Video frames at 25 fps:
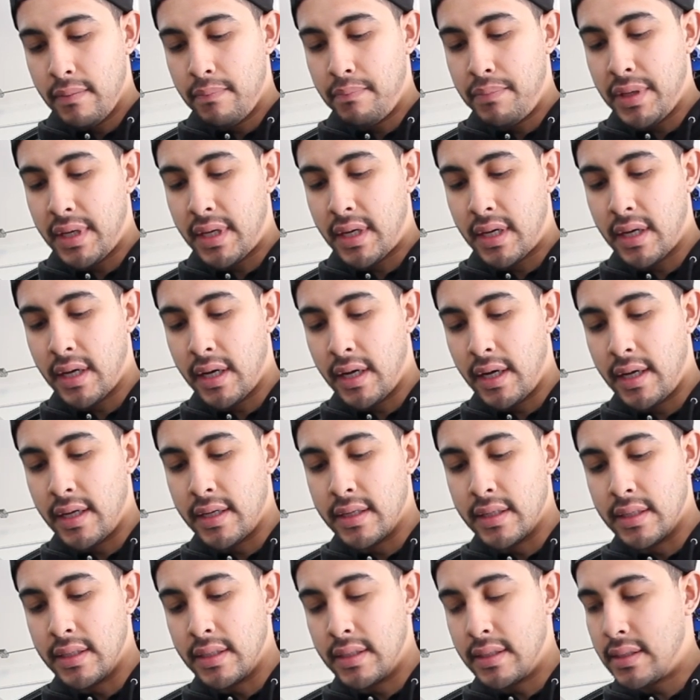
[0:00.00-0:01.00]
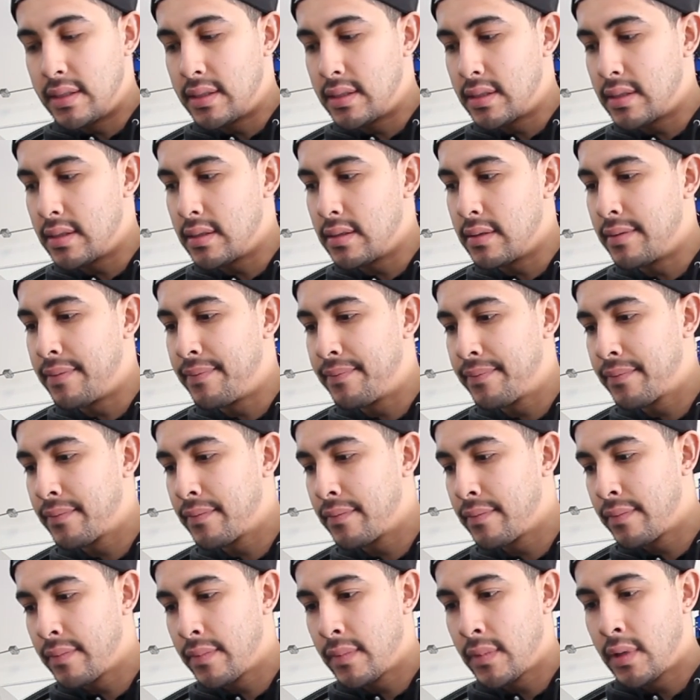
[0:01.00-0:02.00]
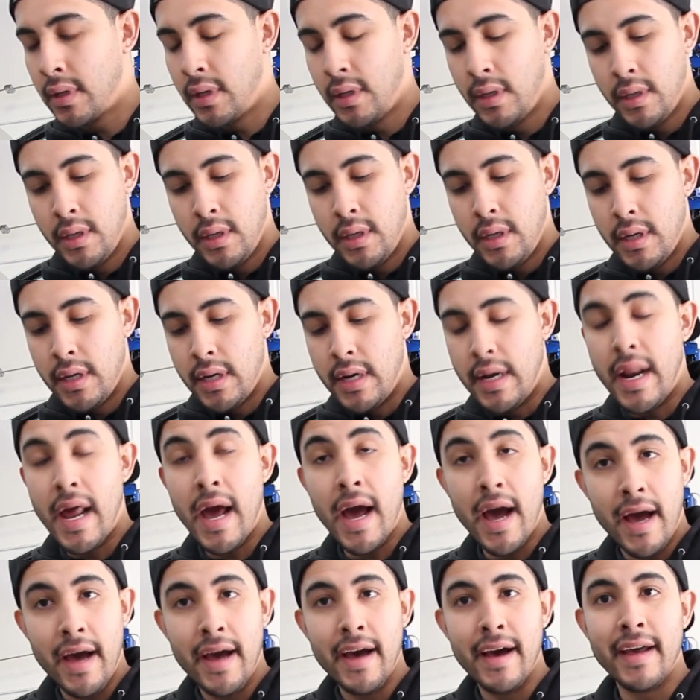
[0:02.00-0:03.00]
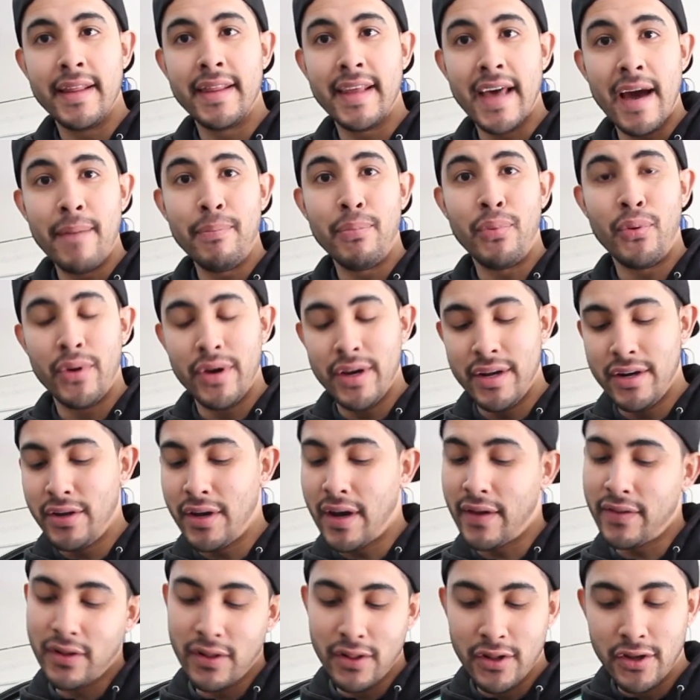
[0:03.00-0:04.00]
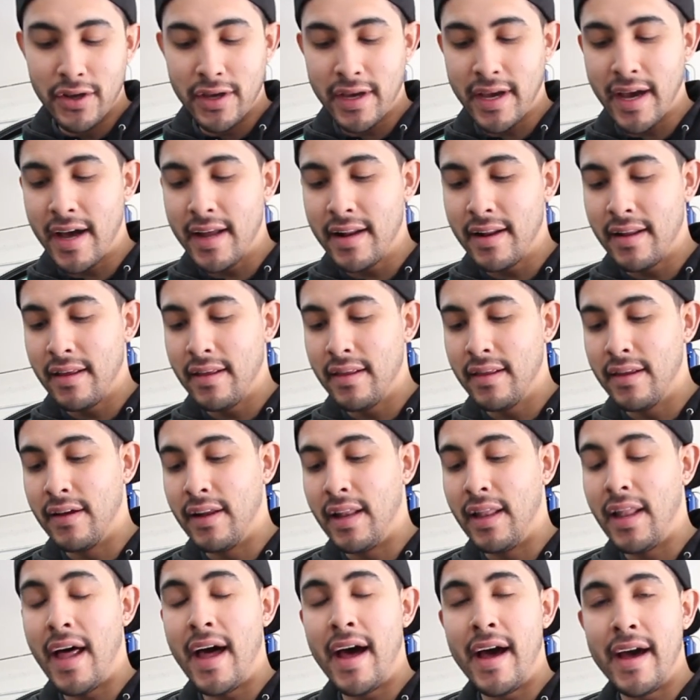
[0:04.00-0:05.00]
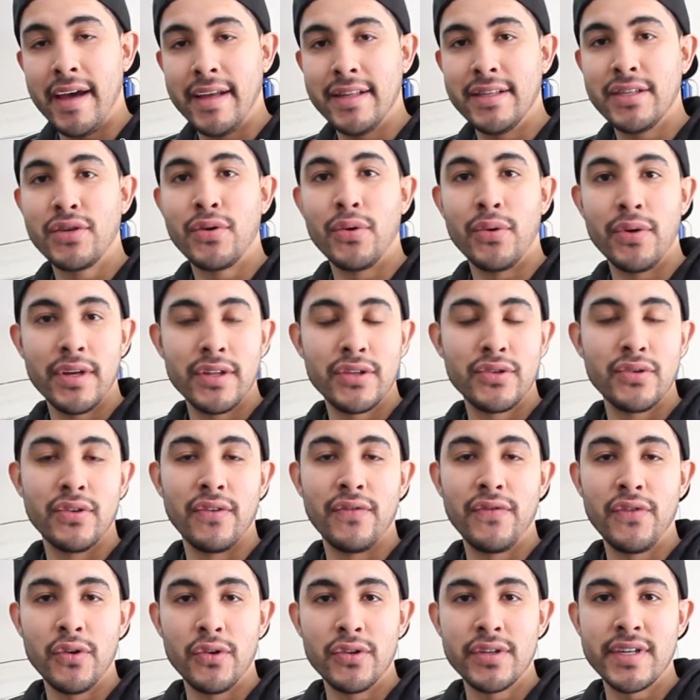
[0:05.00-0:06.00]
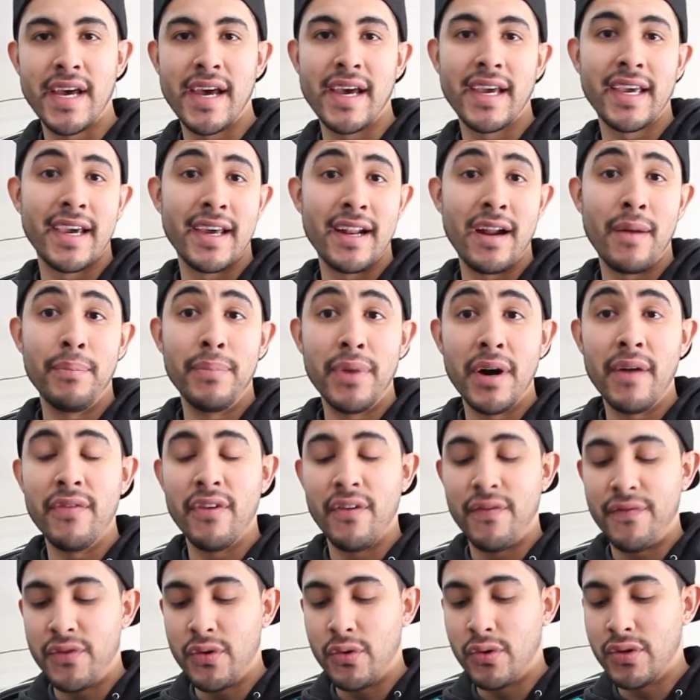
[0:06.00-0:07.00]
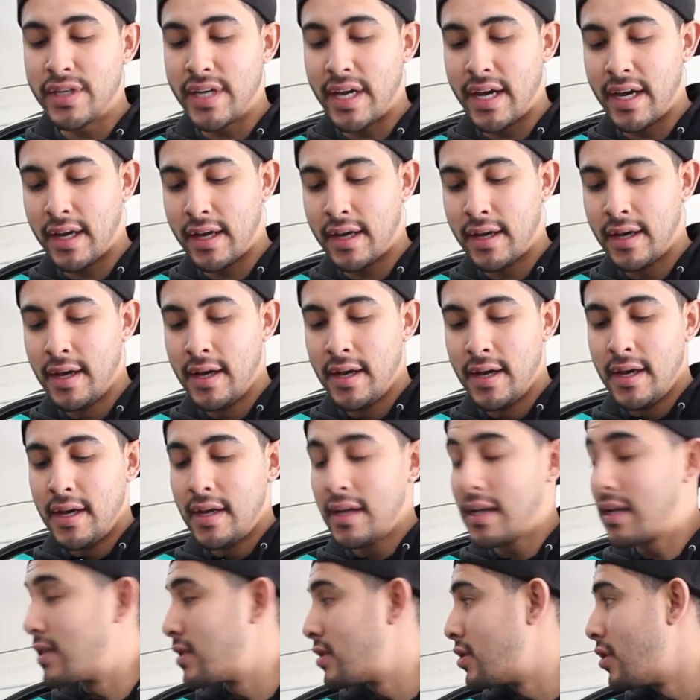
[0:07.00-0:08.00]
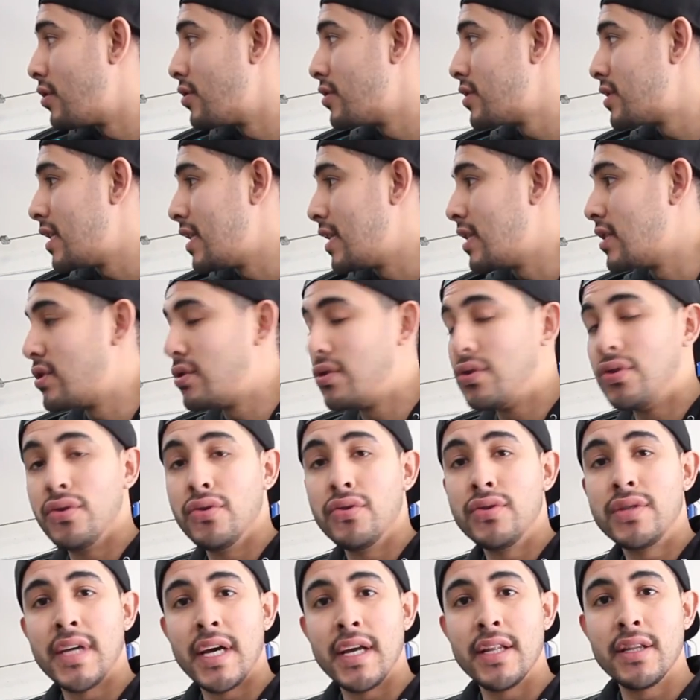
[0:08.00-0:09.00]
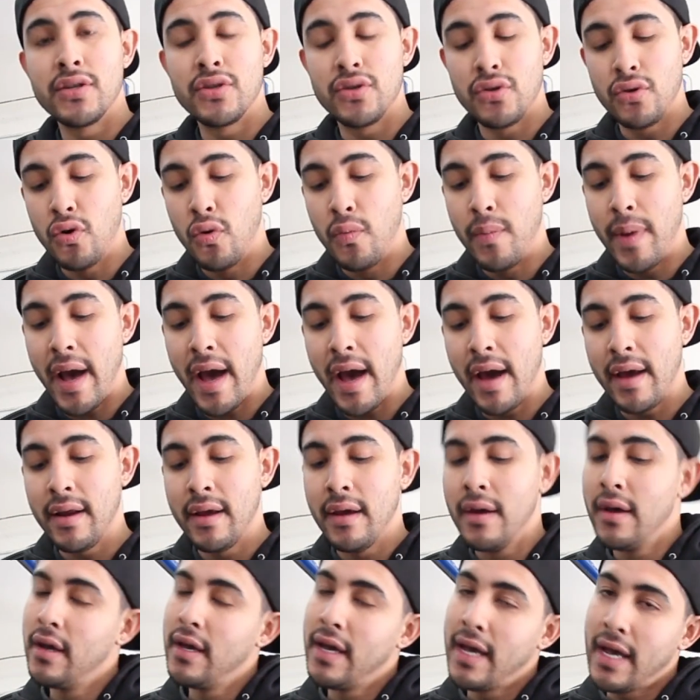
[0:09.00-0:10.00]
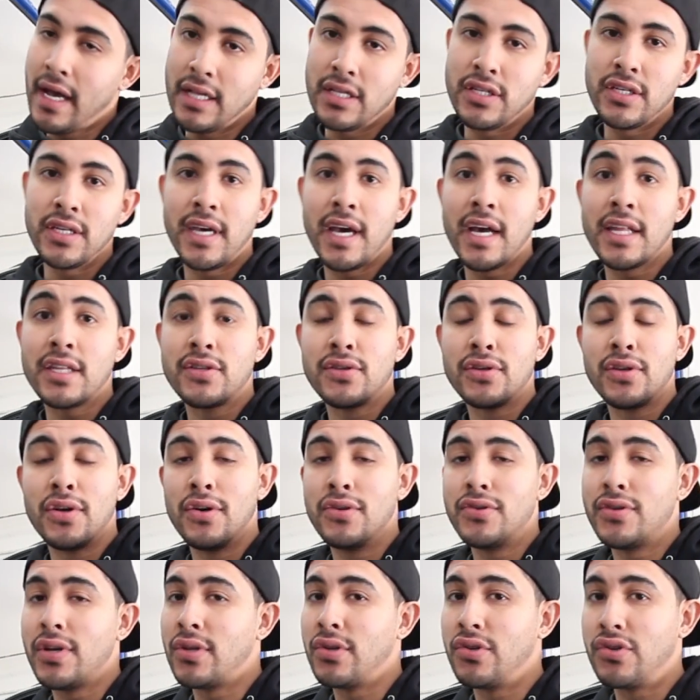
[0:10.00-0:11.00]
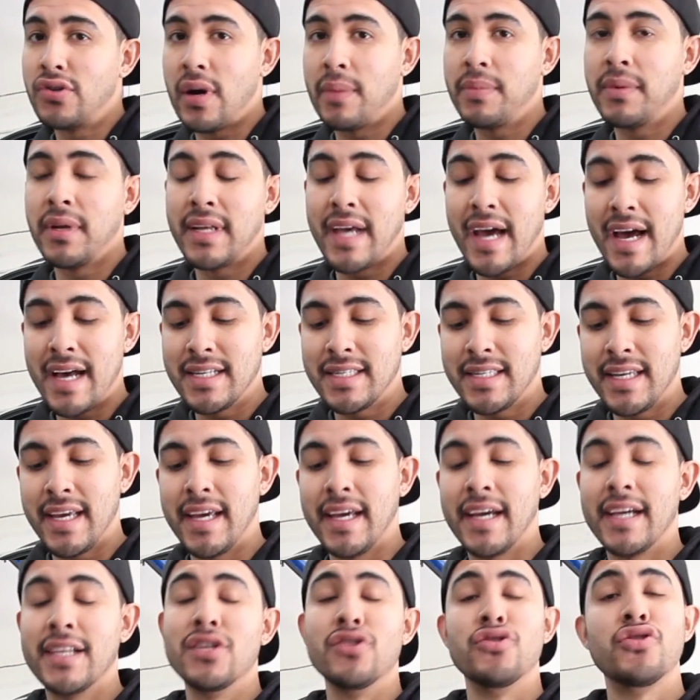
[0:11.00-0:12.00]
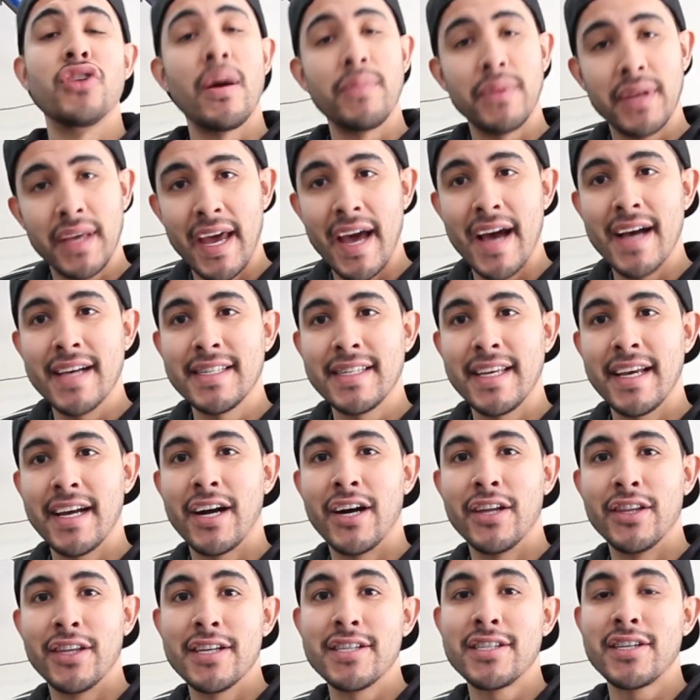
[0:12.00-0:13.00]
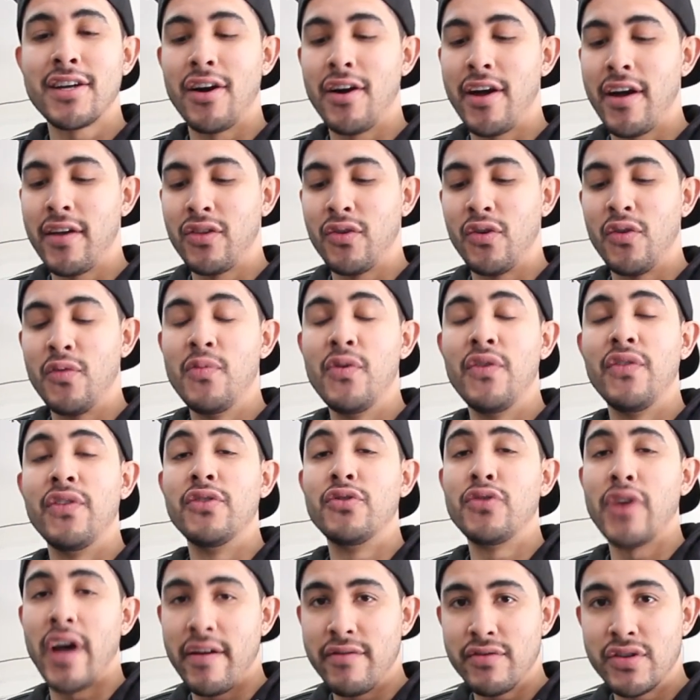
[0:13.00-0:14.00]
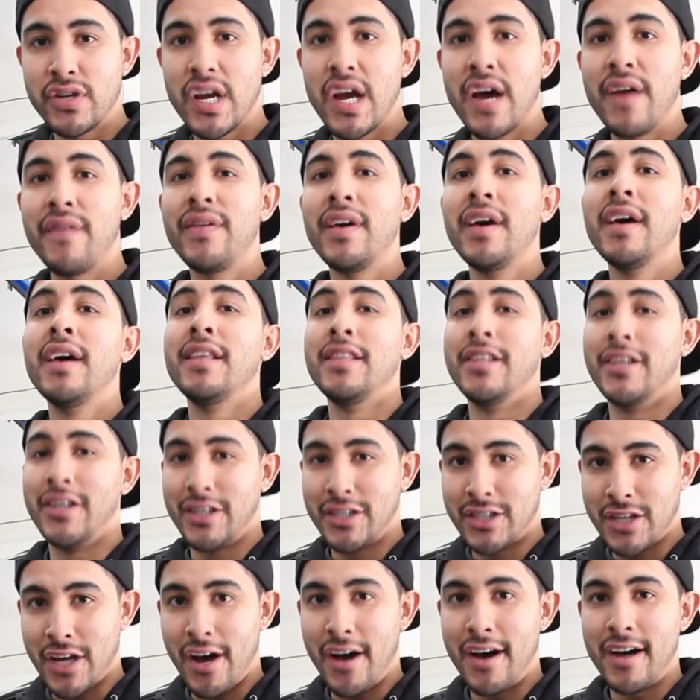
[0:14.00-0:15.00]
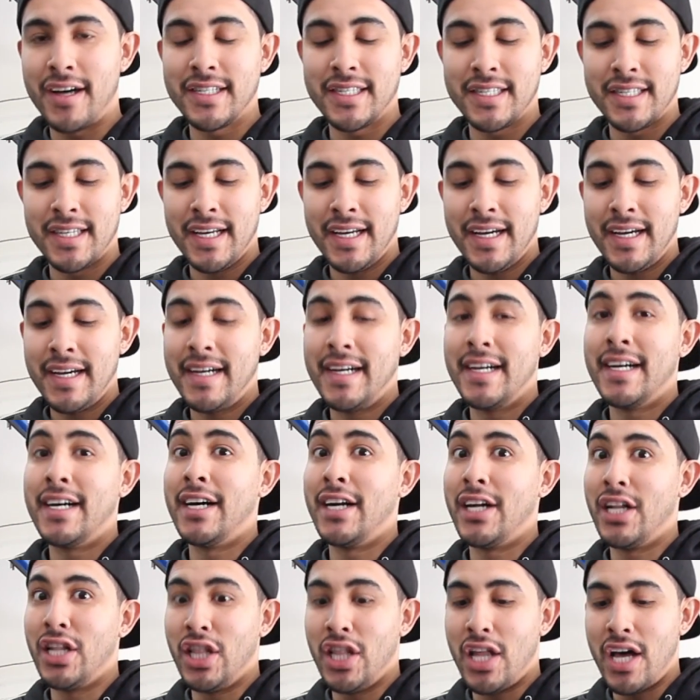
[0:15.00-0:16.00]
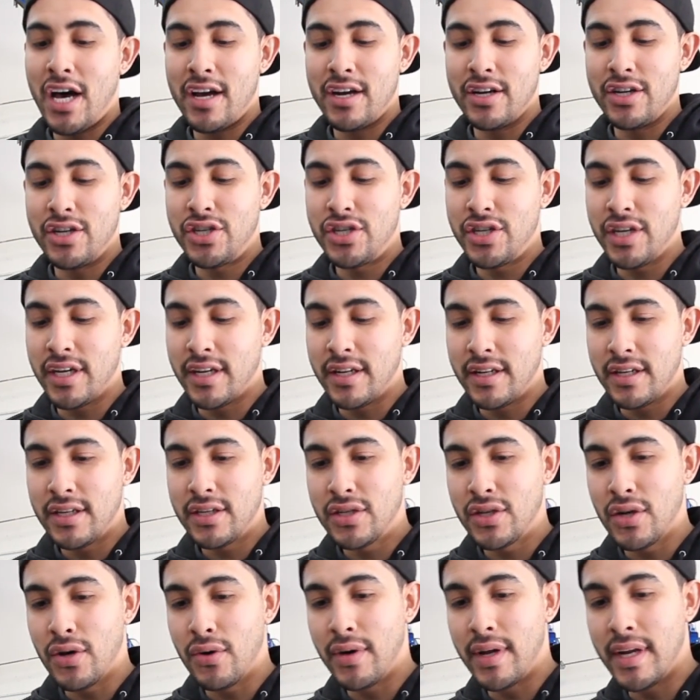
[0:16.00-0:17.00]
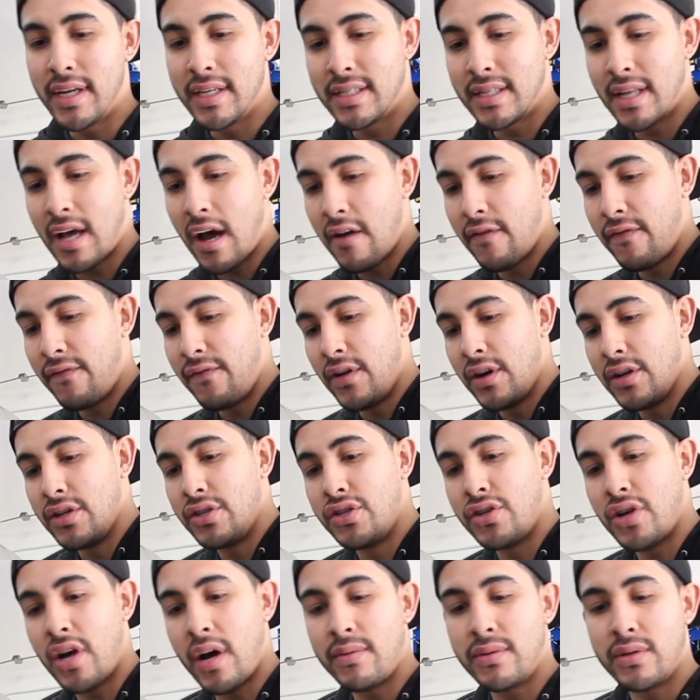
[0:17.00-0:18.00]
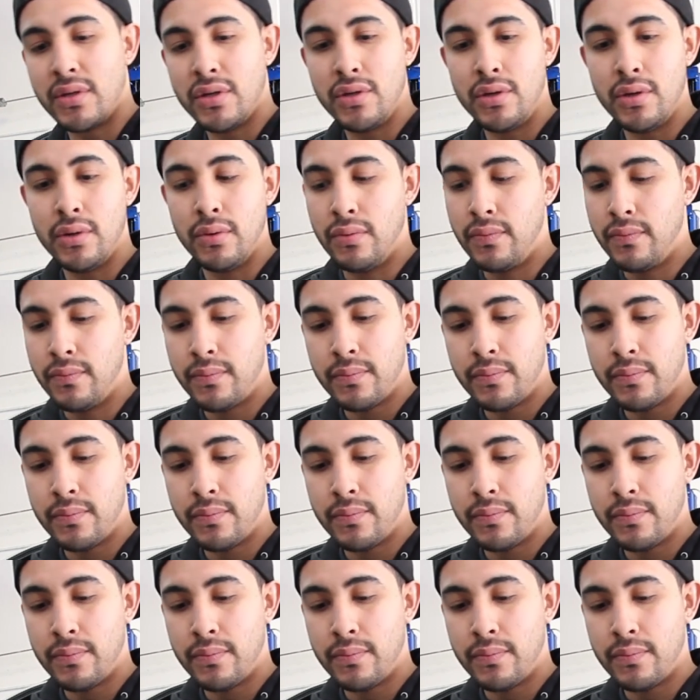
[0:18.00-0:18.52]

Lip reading: Because now at that point, you have to look at the lines going to the fuel tank and above the fuel tank, because those things do tend to go bad. And to get to those, you have to drop the gas tank. And to drop the gas tank on this car, you have to remove the drive shaft, the exhaust, a lot of shit. So it is not a fun job to do.